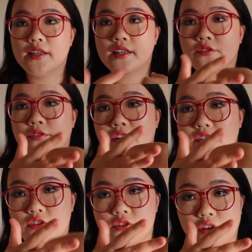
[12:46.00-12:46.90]
It's
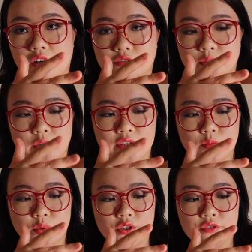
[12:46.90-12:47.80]
very soft. When you
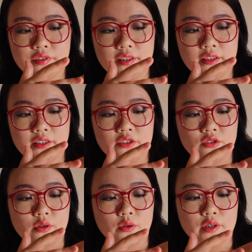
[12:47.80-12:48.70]
put your finger
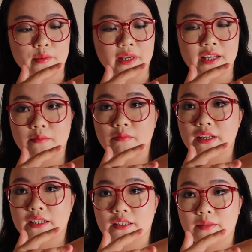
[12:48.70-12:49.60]
into the cream, it
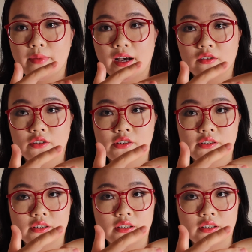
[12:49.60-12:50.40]
immediately melts.